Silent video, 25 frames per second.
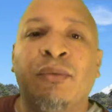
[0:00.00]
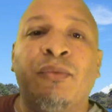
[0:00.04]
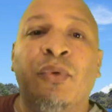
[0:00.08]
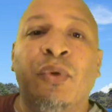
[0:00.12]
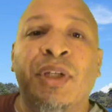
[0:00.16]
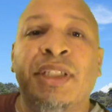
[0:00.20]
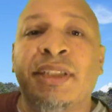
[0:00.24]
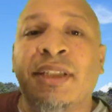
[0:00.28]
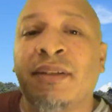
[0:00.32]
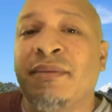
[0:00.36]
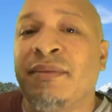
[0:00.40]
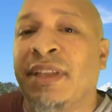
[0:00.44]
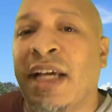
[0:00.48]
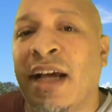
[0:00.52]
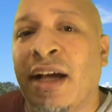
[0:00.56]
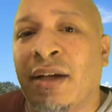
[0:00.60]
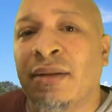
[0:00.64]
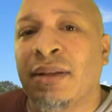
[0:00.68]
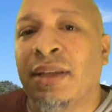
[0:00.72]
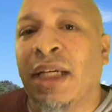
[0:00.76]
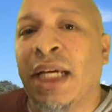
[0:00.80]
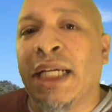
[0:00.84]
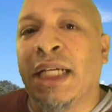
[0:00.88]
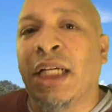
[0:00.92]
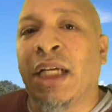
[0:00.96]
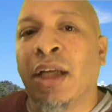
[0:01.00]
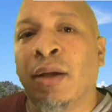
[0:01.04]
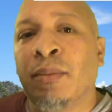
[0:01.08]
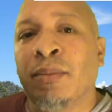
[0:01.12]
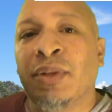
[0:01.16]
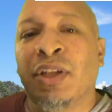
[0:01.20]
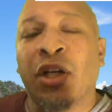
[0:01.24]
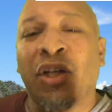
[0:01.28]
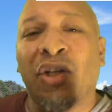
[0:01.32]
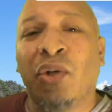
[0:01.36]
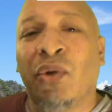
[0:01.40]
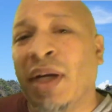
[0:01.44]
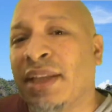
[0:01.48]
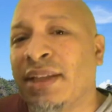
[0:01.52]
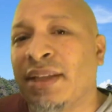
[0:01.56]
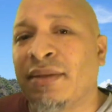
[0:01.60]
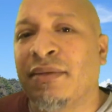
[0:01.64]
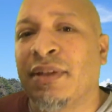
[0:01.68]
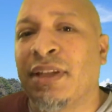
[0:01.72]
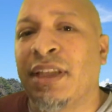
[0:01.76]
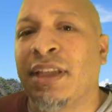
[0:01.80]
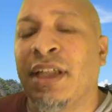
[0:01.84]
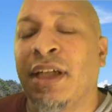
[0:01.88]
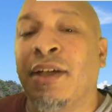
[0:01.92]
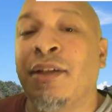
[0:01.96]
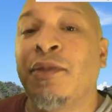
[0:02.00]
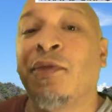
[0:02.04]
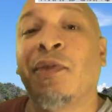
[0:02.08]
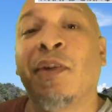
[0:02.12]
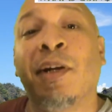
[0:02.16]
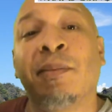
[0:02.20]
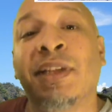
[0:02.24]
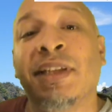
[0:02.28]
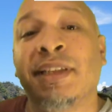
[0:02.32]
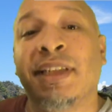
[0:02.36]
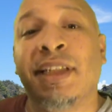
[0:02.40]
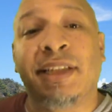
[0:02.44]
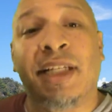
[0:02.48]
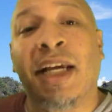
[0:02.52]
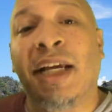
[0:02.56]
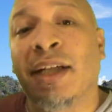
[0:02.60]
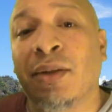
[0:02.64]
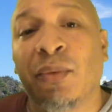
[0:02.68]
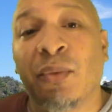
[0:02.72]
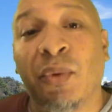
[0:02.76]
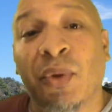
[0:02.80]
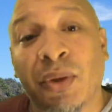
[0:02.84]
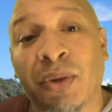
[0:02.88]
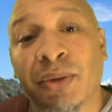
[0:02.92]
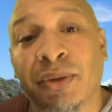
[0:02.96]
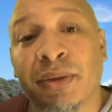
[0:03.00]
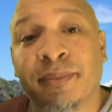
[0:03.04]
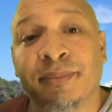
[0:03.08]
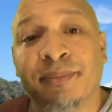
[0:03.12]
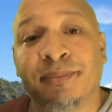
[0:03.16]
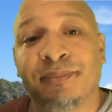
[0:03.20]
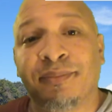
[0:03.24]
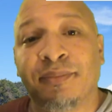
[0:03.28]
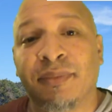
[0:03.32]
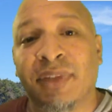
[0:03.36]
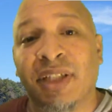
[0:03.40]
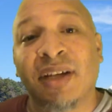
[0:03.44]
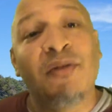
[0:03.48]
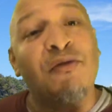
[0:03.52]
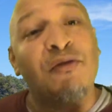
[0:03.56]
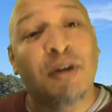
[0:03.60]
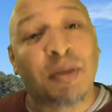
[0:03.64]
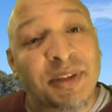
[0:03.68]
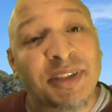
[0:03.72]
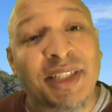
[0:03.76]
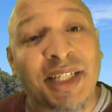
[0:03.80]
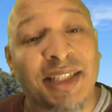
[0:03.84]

the voice of doubt comes aggressively from the satanic world, from